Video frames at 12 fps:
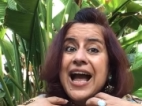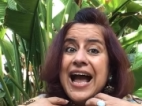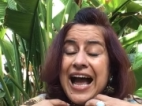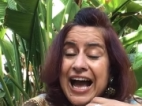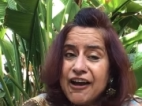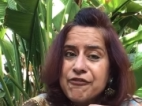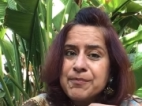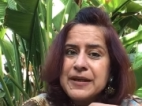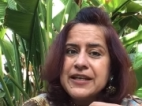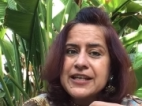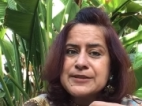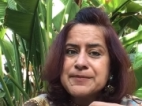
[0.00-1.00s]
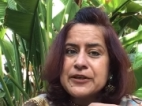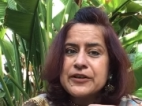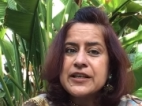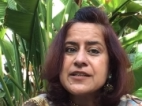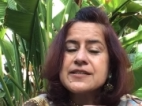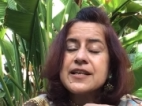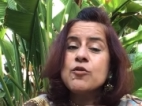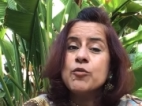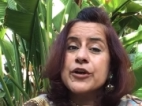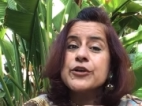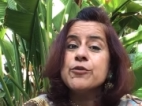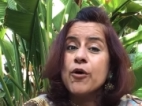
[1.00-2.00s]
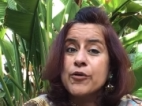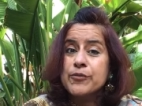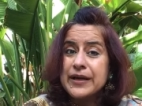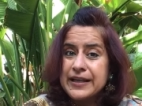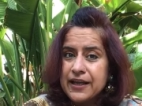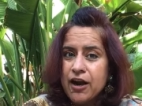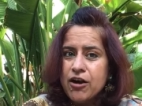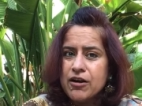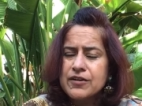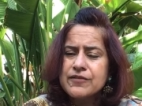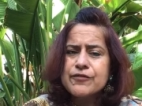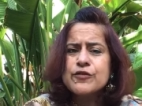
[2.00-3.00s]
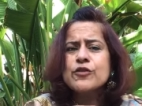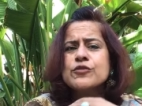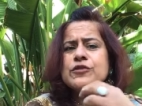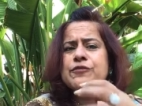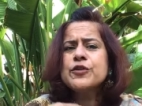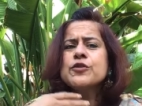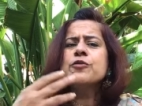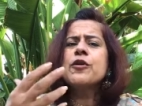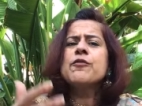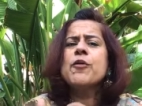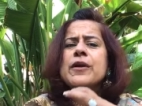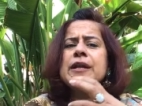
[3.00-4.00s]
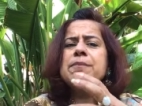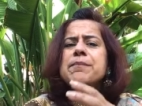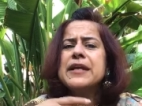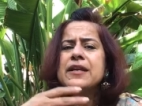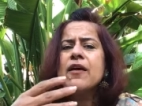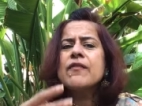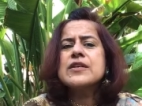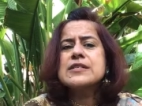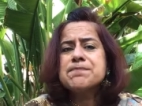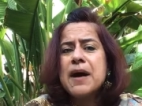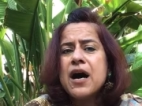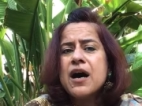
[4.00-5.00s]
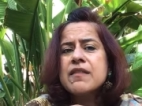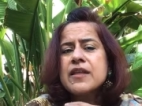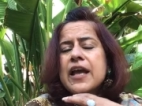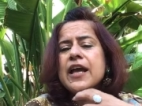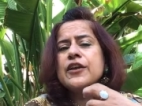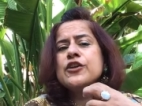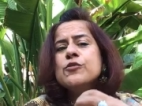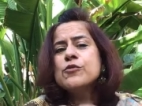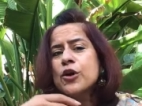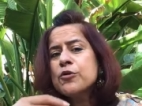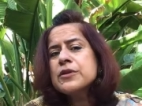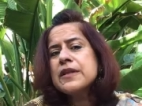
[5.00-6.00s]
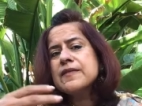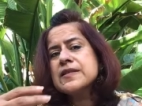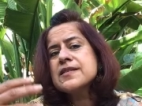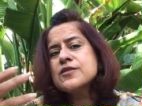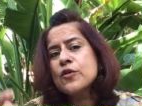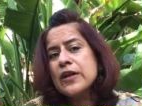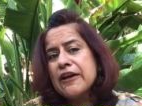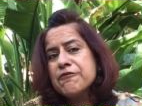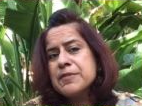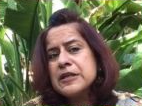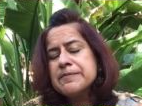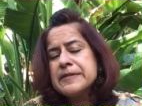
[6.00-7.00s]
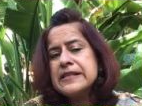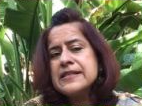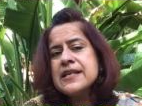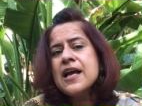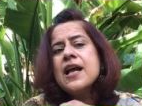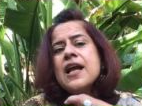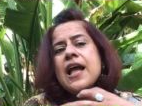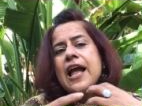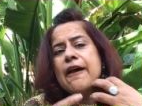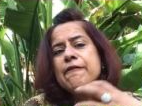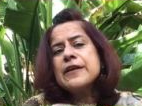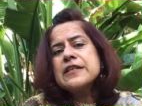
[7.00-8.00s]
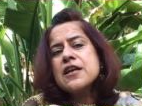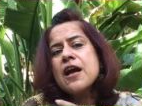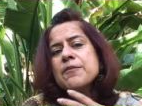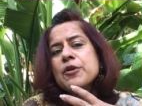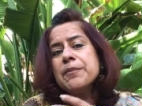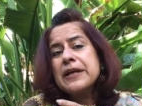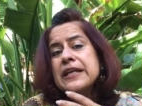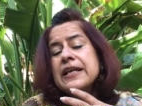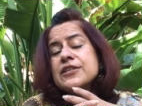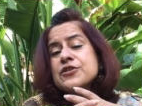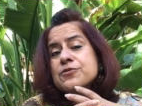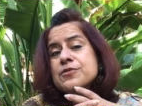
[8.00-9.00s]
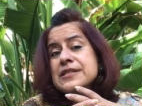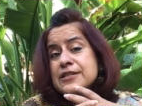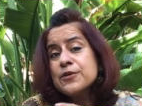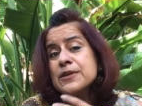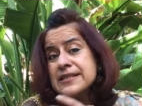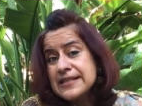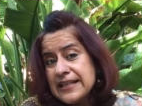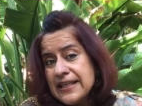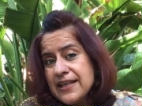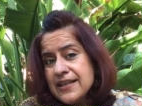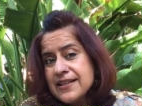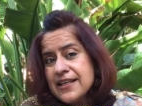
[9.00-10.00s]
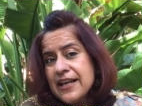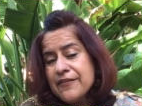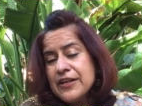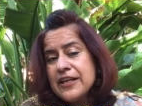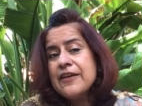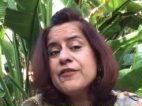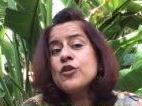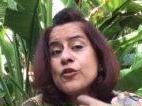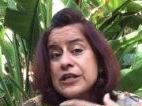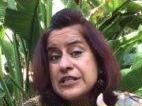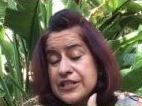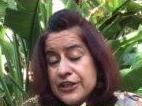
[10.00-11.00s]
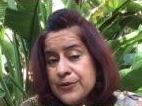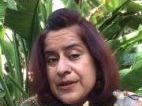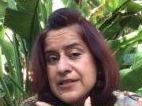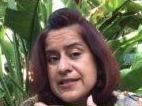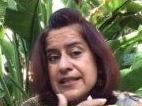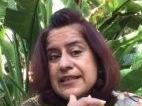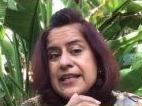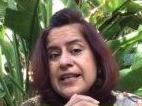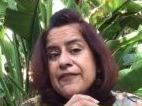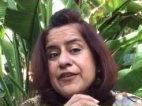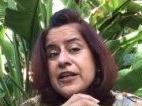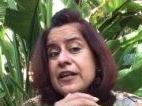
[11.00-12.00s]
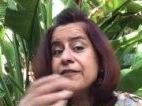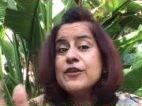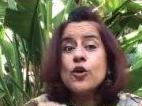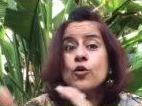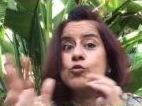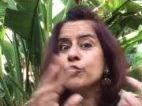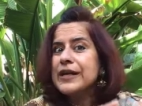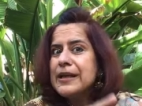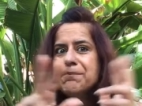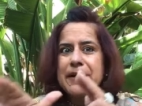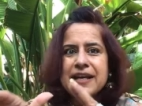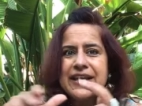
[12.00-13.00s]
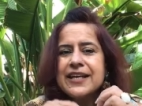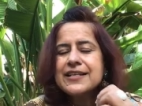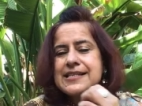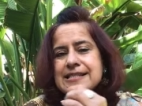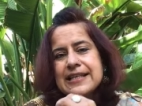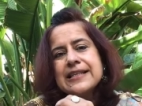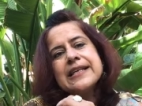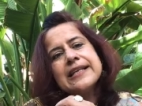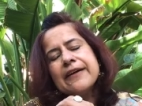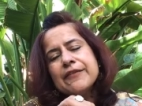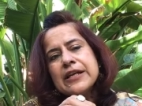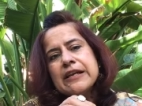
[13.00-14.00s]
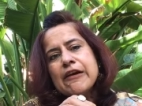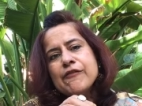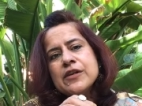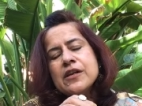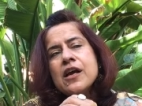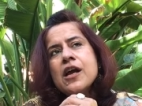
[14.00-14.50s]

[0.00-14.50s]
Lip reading: have been experiencing, what you already are. For those of you who have already been on this path and you know that this is your life purpose, every time you're beginning to still see the 11:11 or continuing to see the 11:11 or re-beginning to see the 11:11,